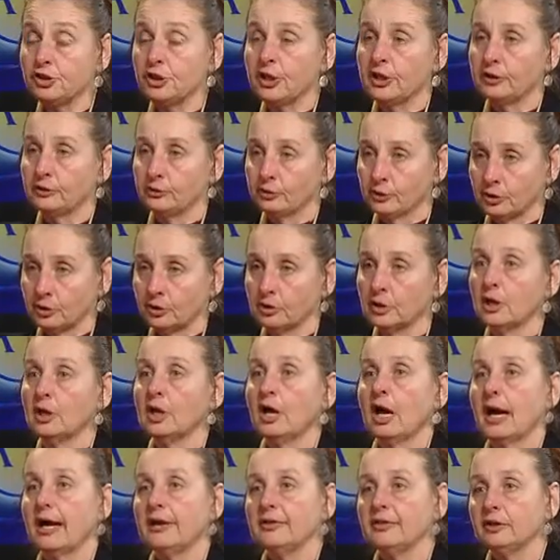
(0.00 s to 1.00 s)
general,
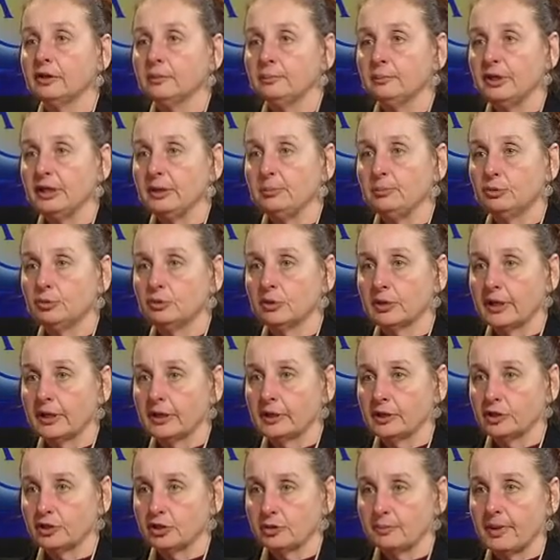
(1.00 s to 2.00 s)
I think people
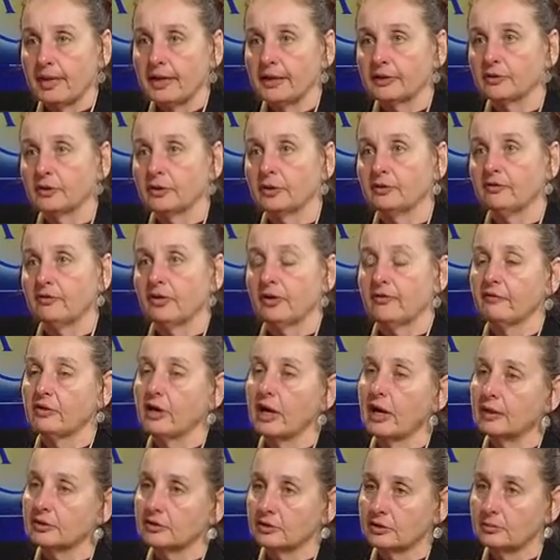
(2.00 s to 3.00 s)
can expect that if they've
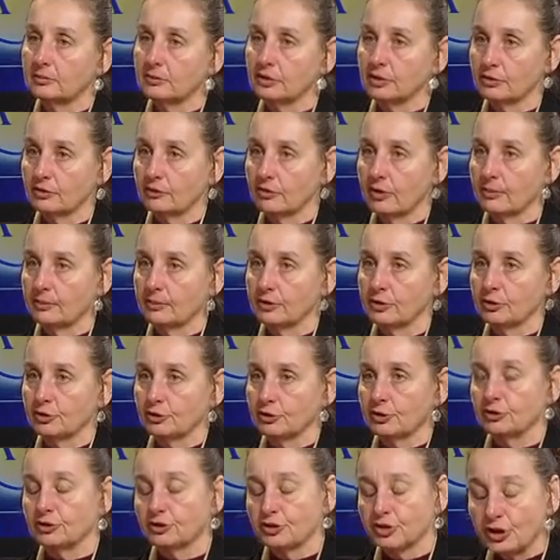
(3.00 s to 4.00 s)
got some
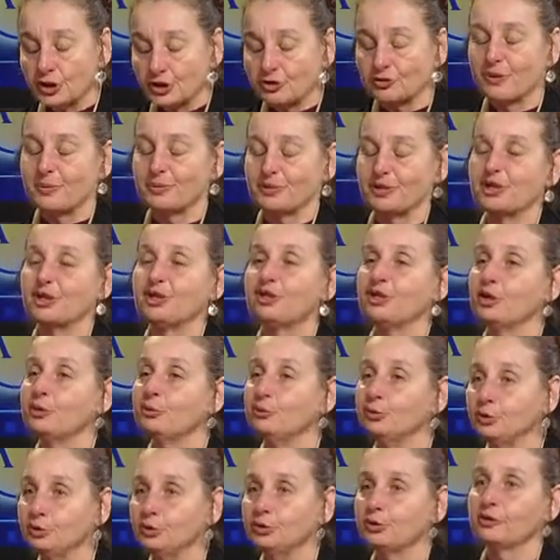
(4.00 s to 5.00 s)
disruption in their
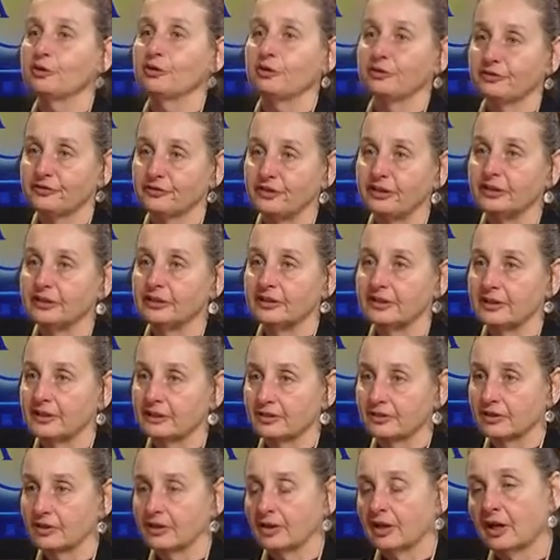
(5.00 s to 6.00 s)
mood or their
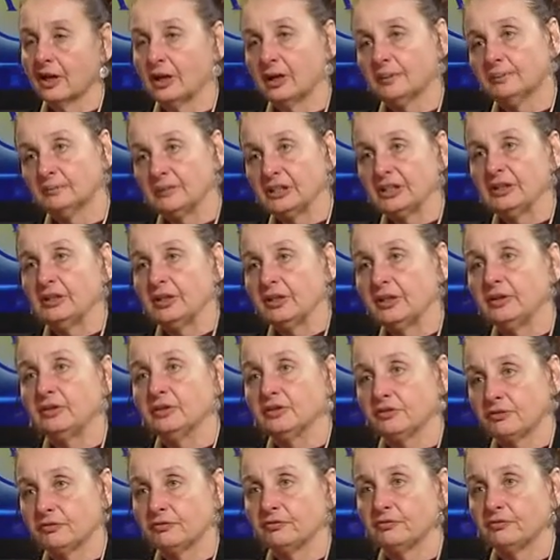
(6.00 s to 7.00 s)
feelings in
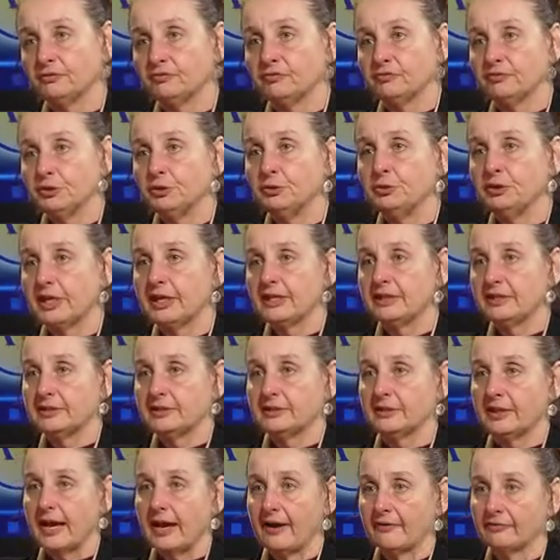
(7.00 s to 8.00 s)
the few
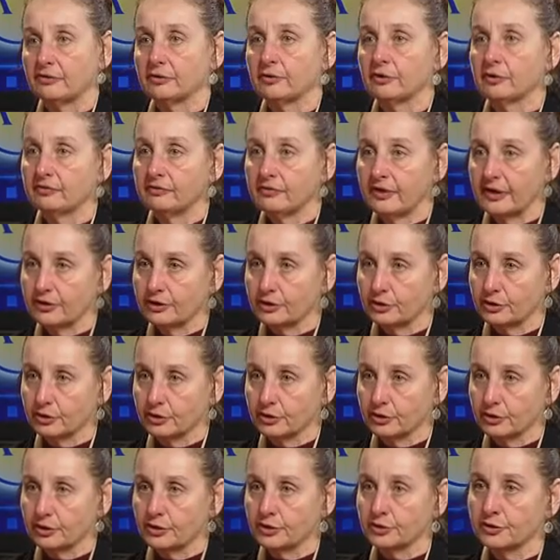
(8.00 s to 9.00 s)
days after an event
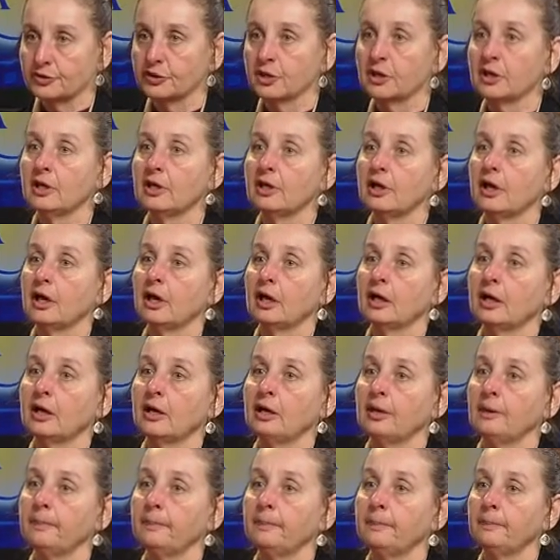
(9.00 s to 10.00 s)
occurs,
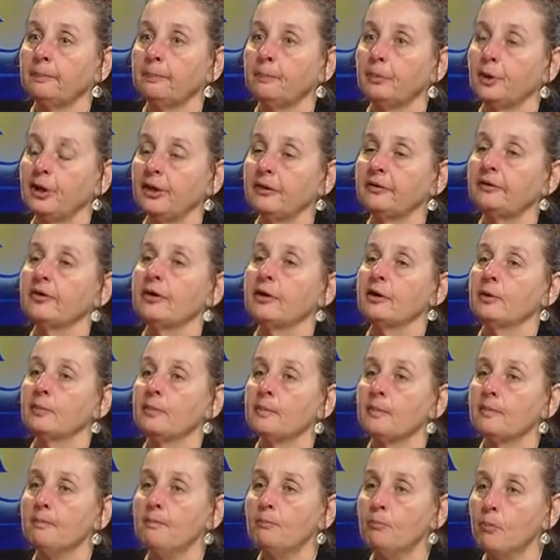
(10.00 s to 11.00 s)
but
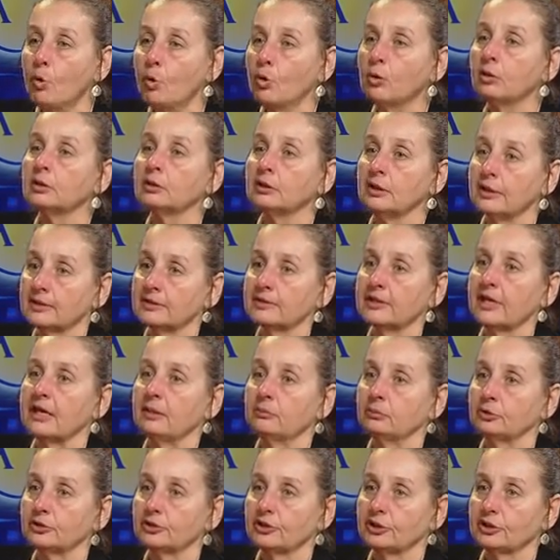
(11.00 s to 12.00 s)
they're more or less
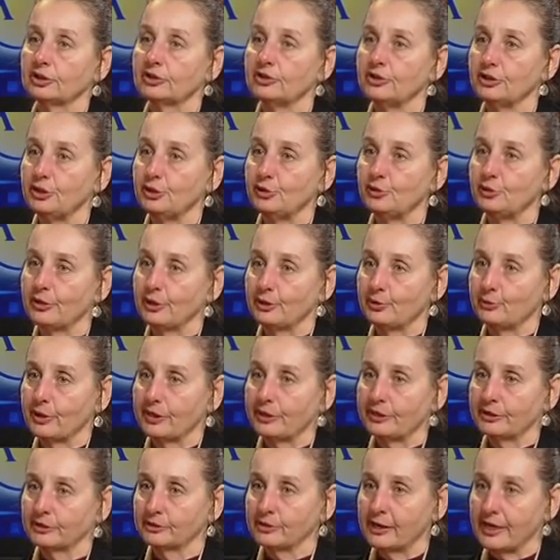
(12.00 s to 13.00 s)
able to continue their
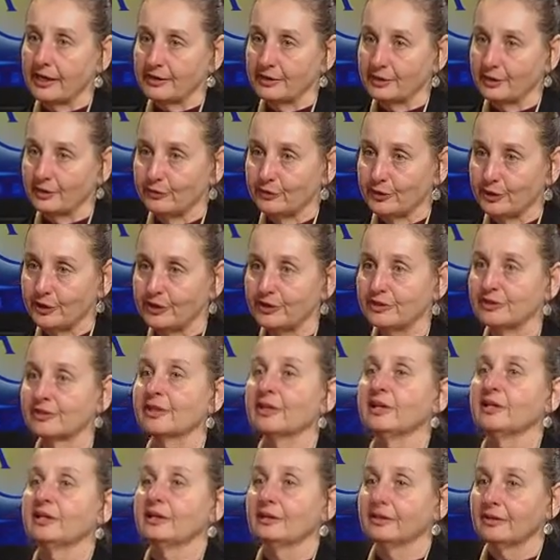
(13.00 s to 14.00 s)
regular activities,
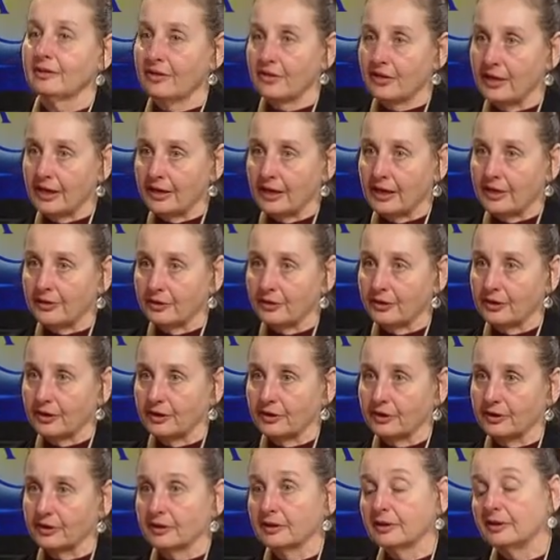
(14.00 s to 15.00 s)
then I
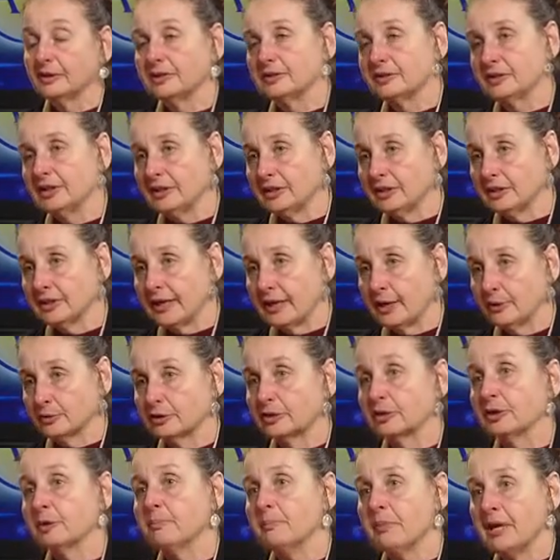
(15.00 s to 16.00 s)
think seeking
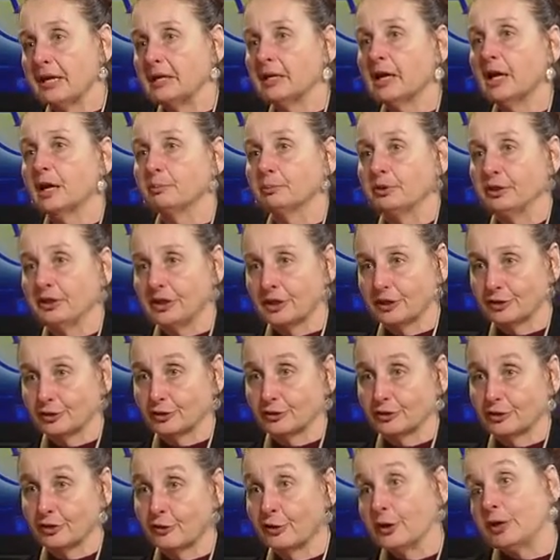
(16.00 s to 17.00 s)
counseling may not be
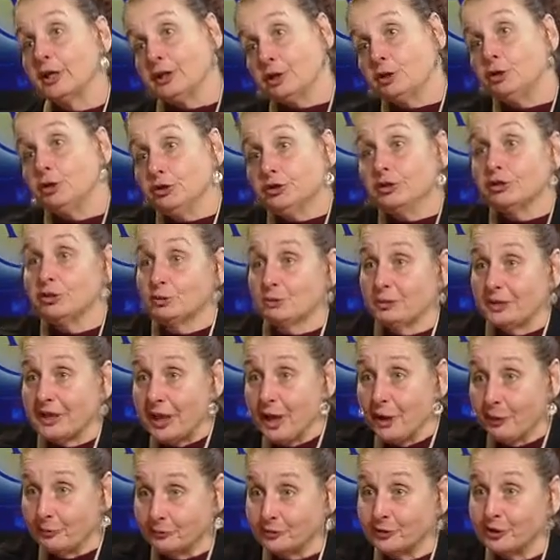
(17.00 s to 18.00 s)
necessary. It could still be
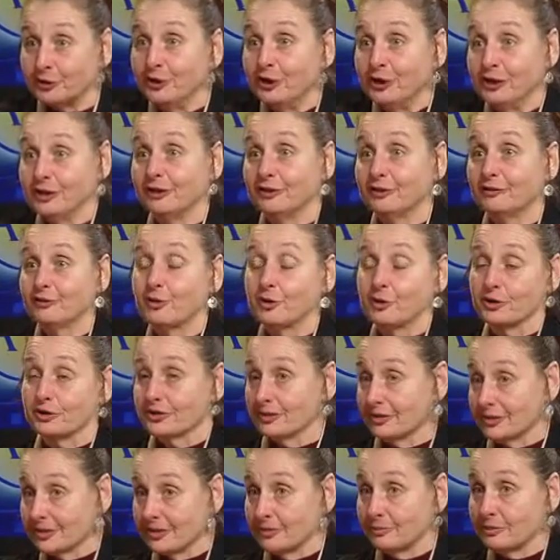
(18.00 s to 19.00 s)
helpful, of
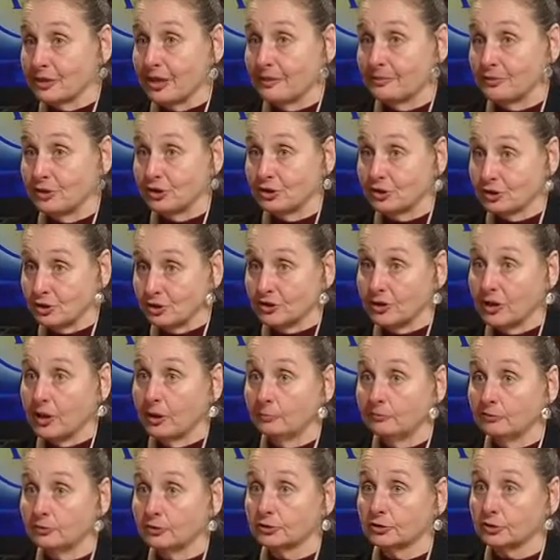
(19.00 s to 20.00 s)
course, because sometimes it's just
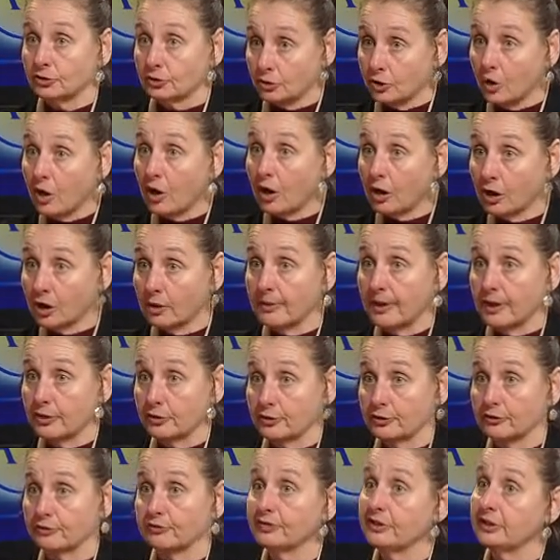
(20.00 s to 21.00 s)
helpful to talk
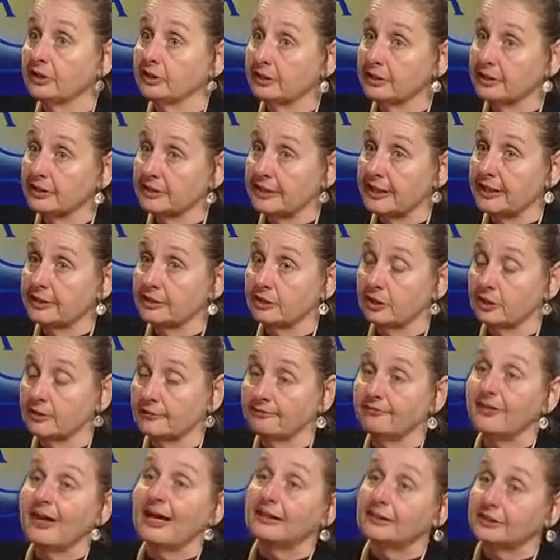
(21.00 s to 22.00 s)
about your feelings and to
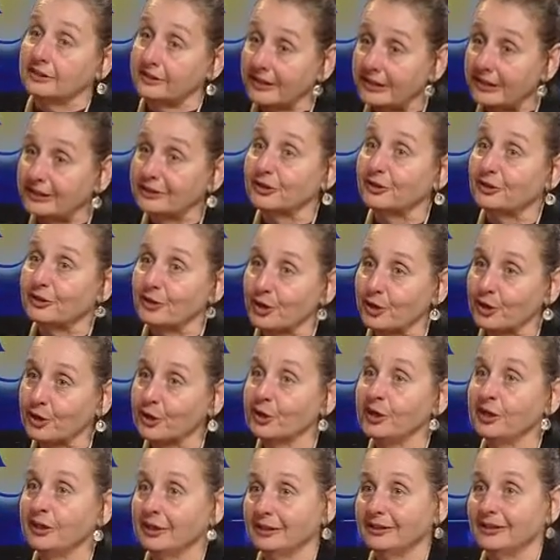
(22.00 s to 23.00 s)
validate that
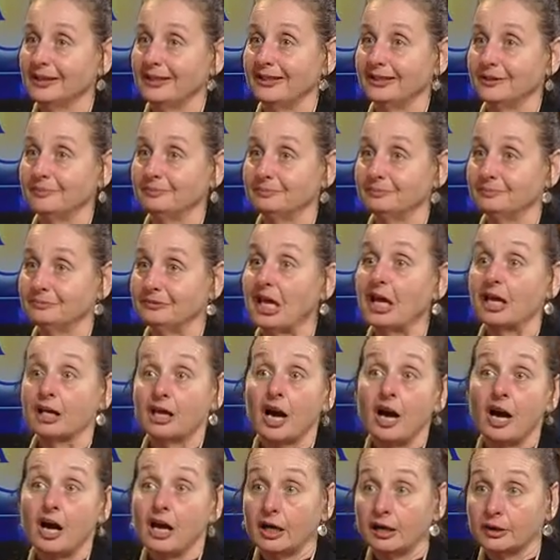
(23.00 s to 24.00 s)
they're not
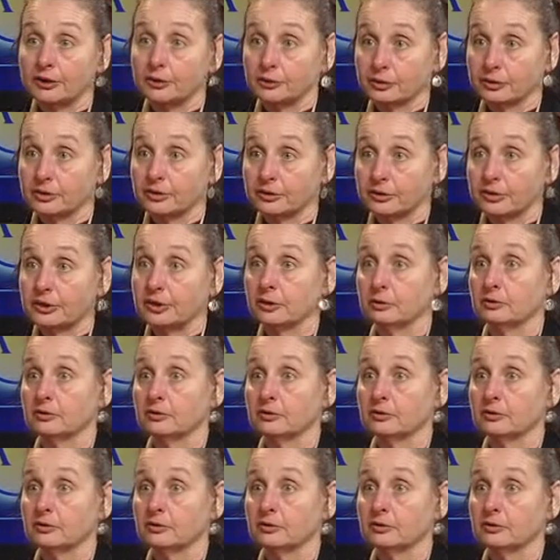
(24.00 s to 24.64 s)
odd or